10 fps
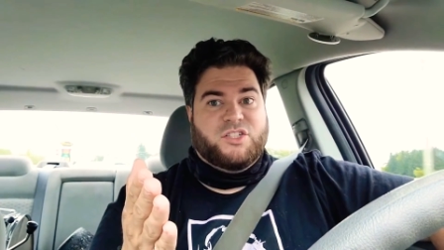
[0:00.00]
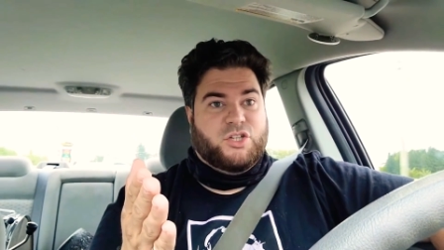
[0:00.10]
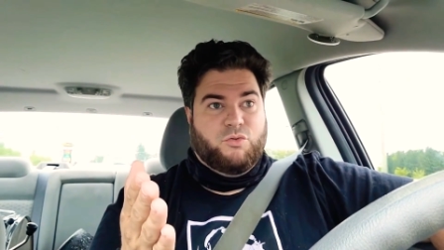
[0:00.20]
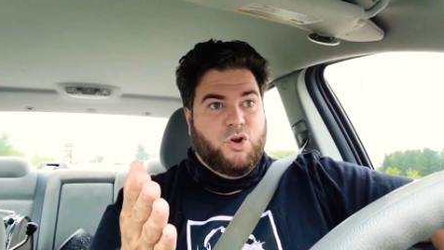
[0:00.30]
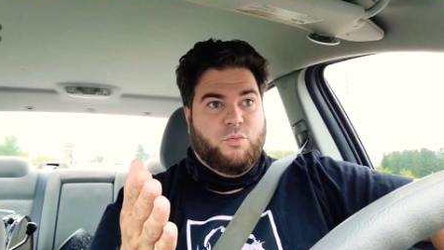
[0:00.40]

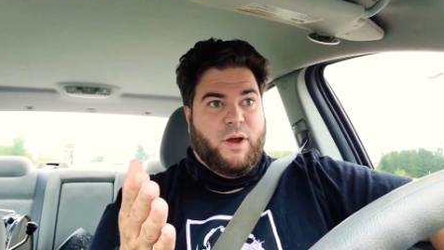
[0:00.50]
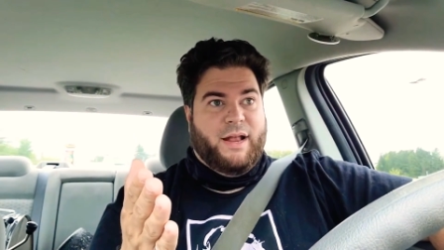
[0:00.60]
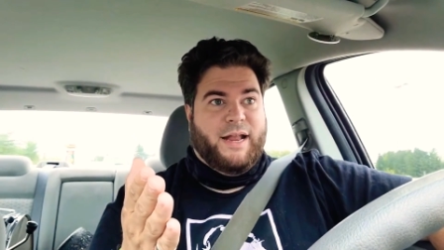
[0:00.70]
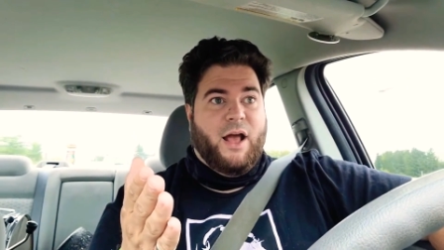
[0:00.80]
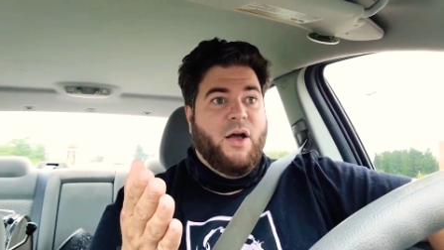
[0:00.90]
the room
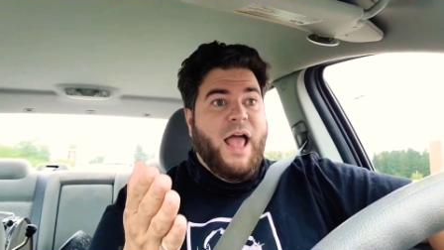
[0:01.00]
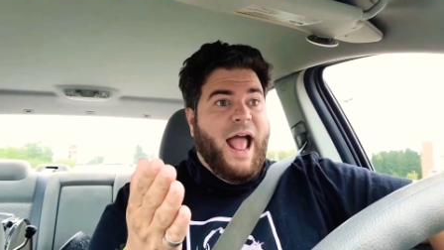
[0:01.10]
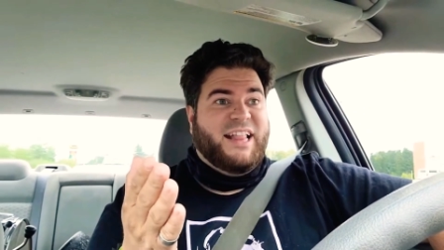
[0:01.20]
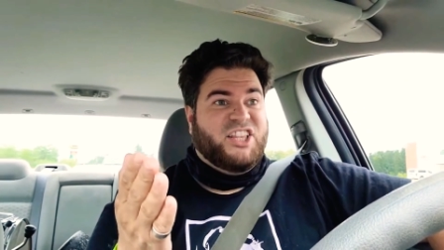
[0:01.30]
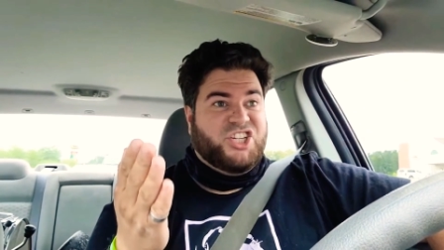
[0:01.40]
right now
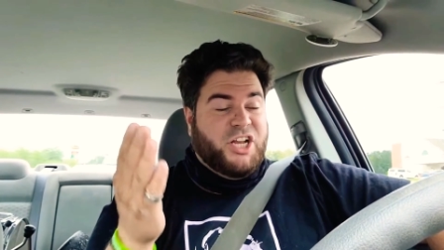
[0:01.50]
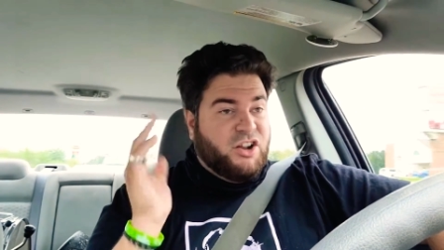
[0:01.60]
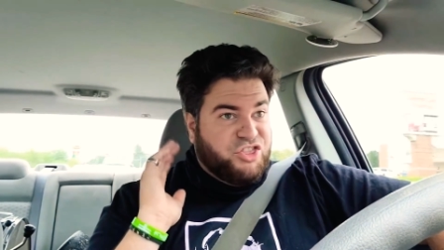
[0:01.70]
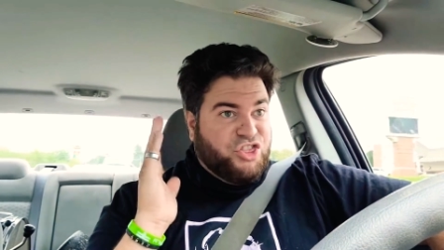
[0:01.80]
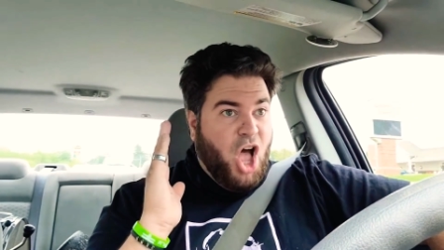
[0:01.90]
at the sheer
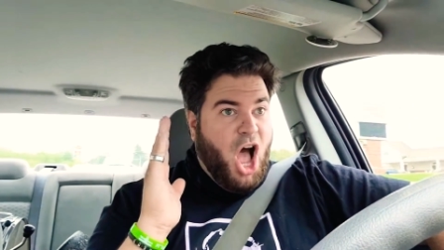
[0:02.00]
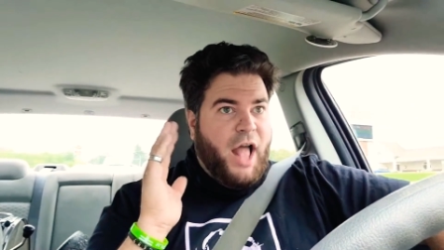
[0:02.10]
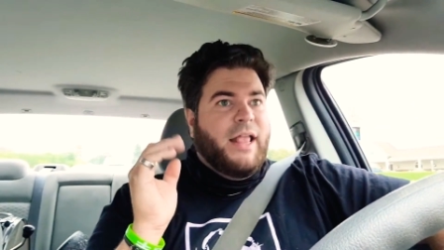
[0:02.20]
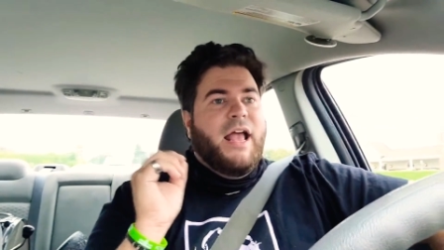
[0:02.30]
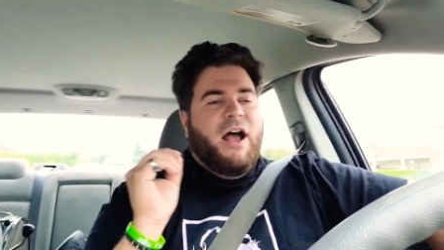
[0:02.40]
thought